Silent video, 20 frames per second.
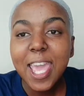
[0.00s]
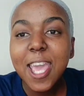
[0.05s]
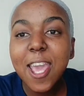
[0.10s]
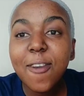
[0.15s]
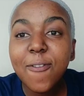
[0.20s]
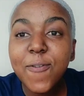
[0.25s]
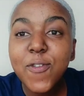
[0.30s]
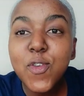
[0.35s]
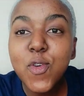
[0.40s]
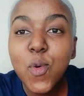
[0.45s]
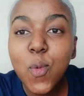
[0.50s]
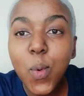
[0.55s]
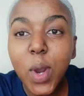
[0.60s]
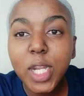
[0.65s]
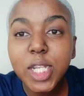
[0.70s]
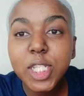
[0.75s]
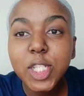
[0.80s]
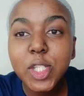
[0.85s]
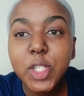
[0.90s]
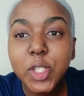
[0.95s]
If you
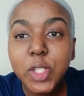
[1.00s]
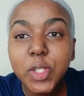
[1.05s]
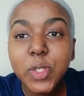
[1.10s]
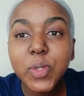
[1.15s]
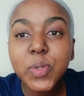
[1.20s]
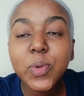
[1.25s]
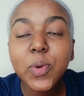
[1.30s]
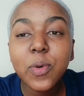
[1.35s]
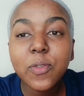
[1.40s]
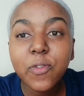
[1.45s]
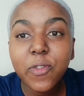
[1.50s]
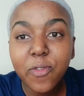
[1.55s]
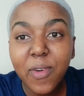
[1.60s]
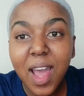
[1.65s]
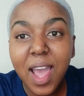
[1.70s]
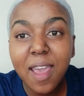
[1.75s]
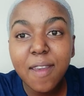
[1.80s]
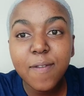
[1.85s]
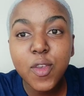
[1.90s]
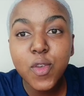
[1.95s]
want to
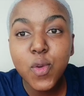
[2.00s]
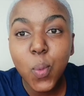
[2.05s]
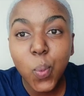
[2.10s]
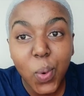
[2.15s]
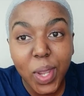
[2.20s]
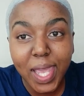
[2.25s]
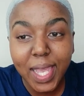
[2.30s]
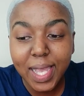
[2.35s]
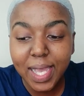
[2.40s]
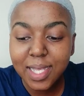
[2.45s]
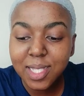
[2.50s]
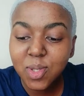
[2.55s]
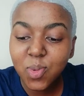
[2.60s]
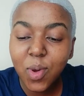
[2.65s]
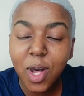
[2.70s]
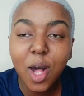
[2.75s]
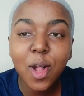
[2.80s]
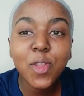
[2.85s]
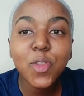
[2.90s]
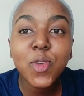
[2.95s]
rive your wig as
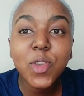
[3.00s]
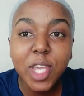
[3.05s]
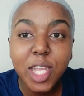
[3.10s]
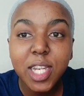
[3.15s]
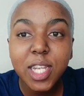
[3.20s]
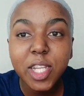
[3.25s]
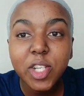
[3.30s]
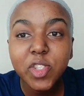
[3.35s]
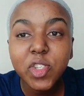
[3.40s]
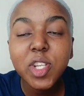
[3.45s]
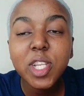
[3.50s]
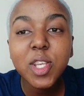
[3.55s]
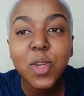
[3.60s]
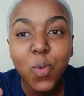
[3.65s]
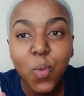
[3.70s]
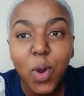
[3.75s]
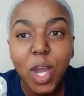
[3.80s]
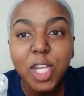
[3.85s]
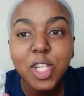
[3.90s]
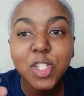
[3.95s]
well, you can literally
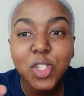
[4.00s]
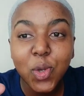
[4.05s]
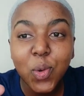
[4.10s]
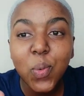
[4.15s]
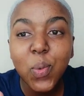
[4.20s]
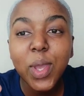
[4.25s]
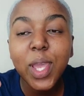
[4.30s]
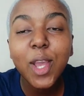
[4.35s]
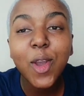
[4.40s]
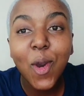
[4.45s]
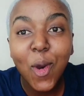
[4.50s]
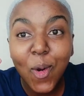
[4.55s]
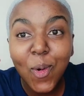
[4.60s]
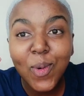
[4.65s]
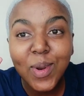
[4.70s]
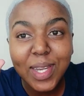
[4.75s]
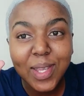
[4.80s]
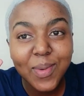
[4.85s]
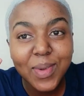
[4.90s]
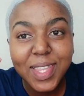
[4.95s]
wash your wig
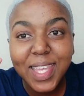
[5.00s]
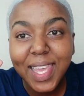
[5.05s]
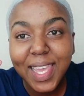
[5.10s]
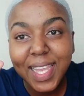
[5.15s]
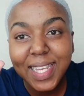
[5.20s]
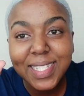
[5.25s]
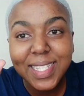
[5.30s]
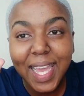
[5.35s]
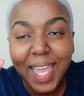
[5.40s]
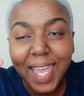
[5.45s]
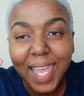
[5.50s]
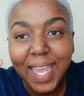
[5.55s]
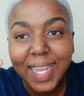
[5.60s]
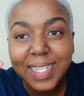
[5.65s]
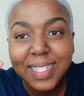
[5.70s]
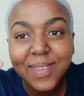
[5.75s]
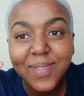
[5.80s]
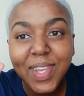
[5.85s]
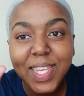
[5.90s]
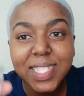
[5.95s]
only with the hair dye
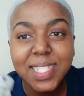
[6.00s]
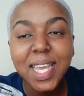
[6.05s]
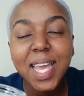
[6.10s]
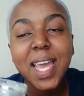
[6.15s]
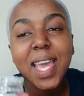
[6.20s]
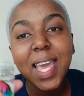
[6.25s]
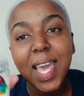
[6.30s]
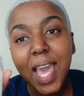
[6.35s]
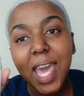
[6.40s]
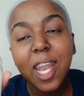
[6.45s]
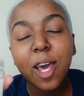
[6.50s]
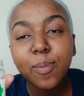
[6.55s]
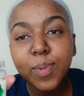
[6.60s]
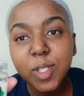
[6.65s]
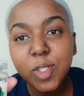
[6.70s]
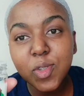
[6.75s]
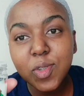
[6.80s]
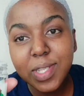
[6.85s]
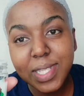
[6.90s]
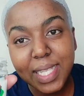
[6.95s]
activator, and I'll
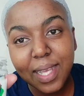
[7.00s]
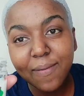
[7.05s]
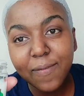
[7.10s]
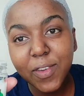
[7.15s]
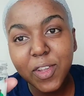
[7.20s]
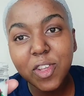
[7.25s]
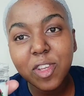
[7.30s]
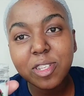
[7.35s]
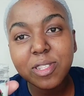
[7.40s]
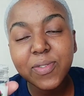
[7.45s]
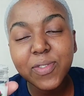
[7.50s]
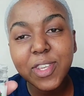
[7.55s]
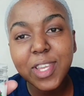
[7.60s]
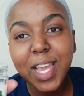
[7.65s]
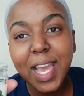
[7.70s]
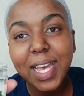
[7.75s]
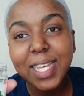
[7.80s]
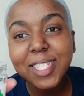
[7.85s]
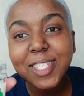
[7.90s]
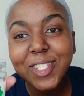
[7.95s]
be doing some videos for you
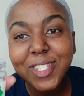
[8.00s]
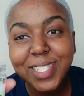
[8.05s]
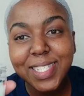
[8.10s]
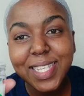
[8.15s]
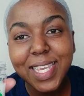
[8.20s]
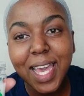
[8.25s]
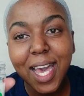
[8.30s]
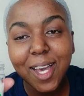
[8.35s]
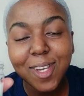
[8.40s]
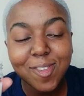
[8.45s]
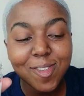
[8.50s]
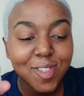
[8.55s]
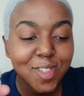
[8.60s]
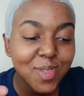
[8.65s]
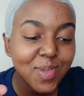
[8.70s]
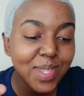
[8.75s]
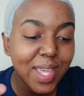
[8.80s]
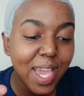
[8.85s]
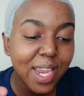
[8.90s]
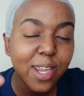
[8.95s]
guys to see how to
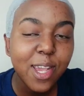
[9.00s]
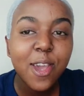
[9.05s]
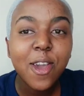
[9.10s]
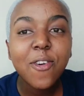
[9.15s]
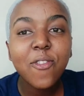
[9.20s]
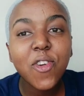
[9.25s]
do that.